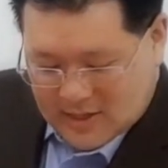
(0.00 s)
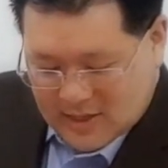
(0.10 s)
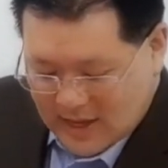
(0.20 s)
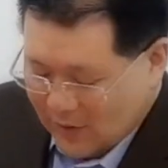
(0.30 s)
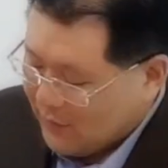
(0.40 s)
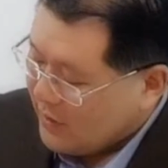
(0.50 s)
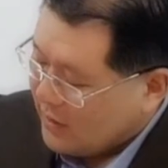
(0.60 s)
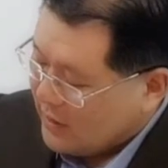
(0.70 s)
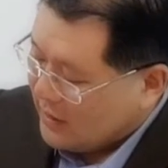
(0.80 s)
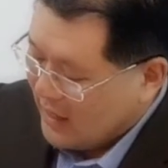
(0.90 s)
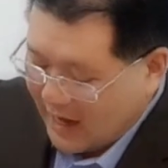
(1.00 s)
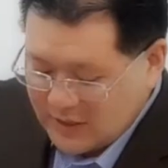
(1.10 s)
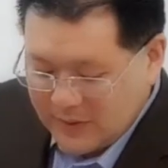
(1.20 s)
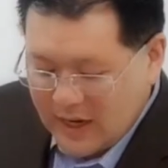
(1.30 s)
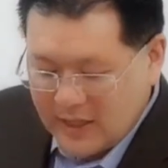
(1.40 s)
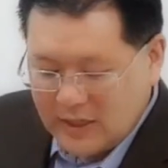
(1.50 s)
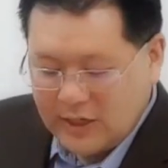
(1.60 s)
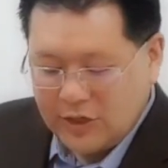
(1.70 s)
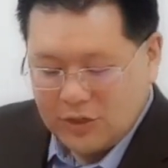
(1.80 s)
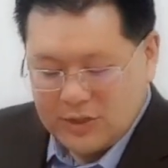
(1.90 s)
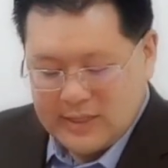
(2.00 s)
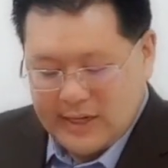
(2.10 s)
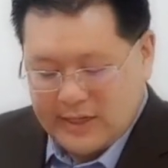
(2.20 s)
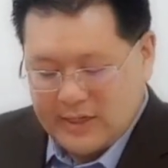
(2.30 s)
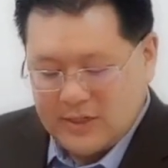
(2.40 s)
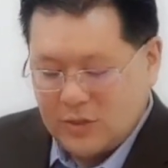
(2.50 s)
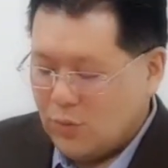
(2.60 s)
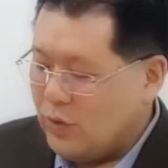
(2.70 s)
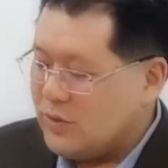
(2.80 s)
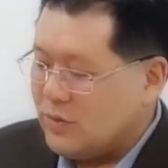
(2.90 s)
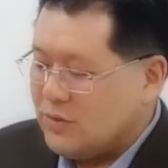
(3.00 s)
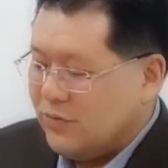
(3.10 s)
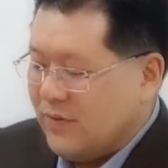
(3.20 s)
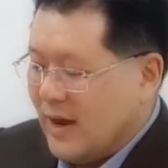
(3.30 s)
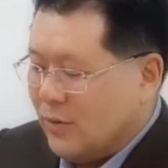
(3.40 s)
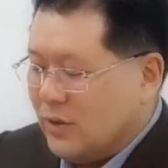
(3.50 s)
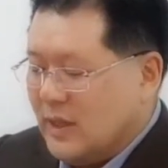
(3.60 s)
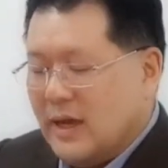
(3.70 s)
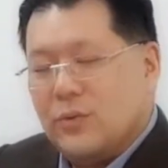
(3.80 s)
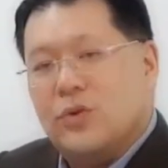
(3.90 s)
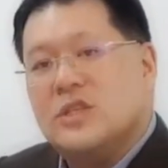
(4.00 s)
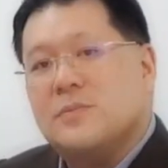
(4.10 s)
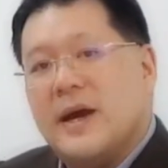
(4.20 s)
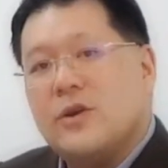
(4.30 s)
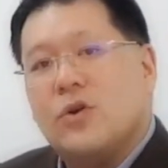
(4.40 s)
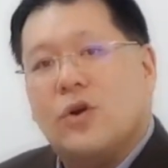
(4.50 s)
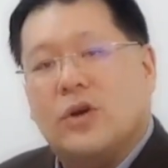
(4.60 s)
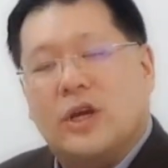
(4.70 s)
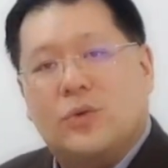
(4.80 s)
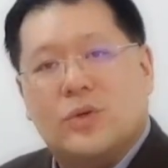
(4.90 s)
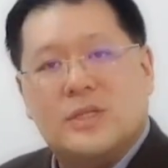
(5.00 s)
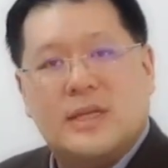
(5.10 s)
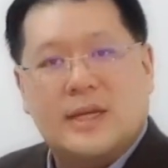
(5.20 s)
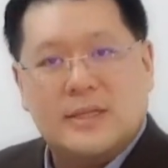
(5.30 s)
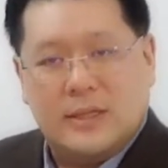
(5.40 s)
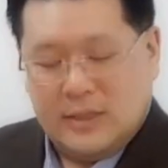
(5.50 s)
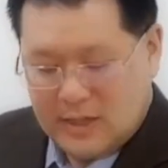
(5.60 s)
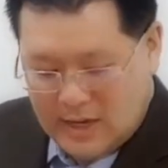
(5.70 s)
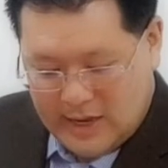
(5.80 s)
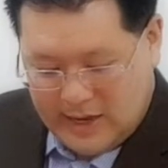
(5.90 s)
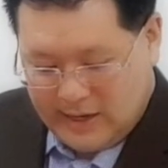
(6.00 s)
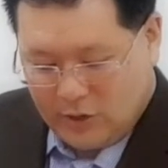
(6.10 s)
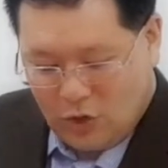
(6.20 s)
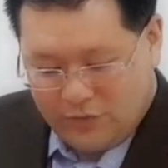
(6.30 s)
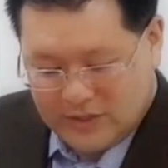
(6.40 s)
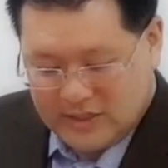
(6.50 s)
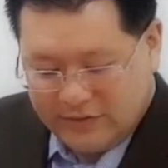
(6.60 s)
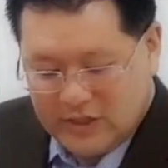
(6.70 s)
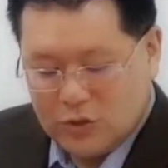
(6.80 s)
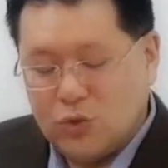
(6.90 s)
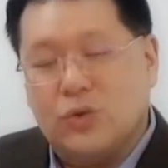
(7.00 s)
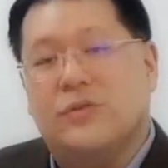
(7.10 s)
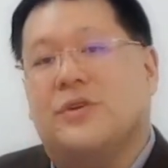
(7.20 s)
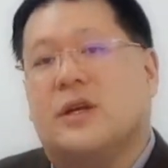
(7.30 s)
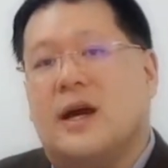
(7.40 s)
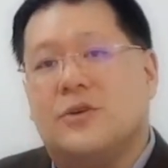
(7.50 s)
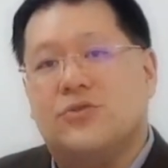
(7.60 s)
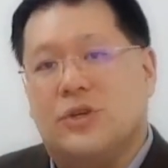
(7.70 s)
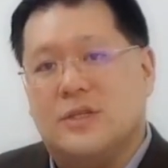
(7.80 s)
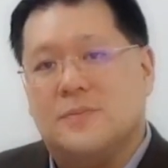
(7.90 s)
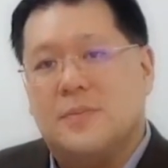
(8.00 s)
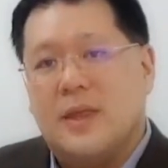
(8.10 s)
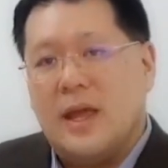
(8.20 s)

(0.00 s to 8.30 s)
Now, there has been other clinical studies which also found that with spine cord, it was tested in over 72 different countries.